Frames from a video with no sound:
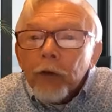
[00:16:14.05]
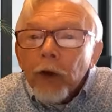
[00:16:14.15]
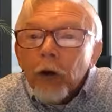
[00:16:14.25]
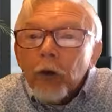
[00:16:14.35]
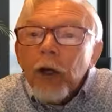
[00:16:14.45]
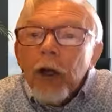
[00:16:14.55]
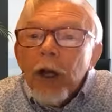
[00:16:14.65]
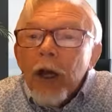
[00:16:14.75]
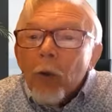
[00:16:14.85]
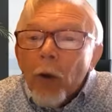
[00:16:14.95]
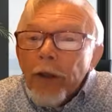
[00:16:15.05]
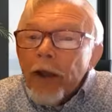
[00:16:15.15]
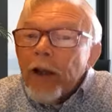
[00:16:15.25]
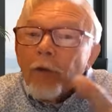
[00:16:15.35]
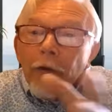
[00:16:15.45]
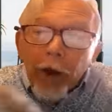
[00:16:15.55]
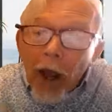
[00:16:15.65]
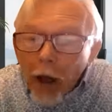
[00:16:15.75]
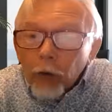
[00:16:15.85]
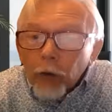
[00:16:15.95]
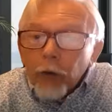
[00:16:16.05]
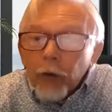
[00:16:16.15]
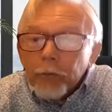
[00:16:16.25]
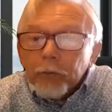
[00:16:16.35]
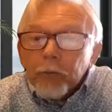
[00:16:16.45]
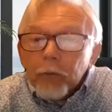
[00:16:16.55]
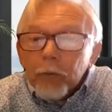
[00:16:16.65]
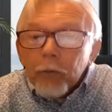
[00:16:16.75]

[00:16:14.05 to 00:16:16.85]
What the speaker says: And so when they left the cult,